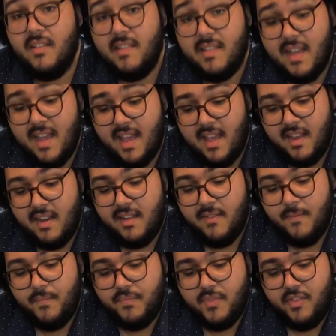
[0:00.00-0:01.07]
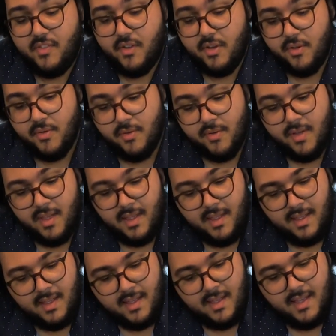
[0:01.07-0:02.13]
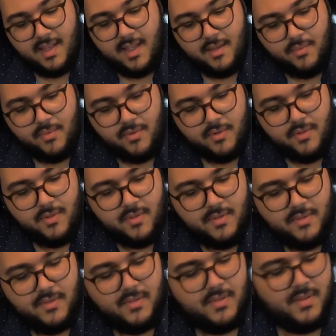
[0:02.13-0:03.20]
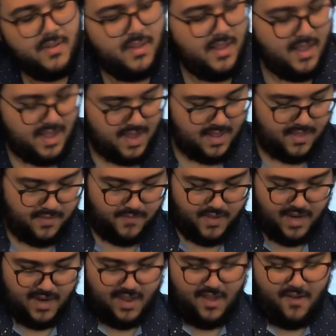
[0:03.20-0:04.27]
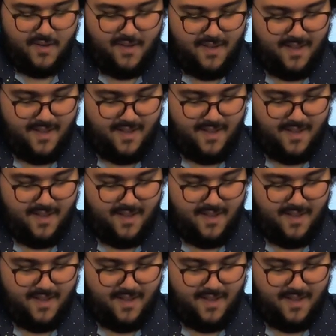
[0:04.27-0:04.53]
else to add, so I will end the video.